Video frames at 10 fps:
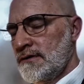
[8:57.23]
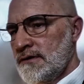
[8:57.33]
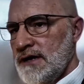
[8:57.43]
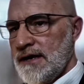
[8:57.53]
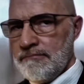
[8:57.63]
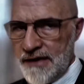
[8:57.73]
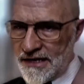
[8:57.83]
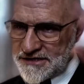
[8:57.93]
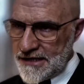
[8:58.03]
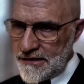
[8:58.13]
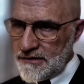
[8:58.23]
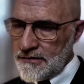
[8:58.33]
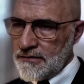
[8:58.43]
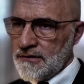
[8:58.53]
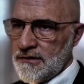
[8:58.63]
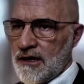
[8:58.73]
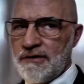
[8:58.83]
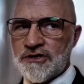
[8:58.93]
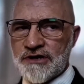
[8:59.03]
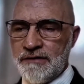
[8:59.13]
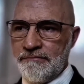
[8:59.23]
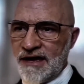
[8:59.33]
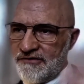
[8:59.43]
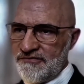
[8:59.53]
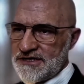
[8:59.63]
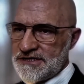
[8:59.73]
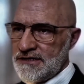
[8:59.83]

and meditate about trying to manifest it,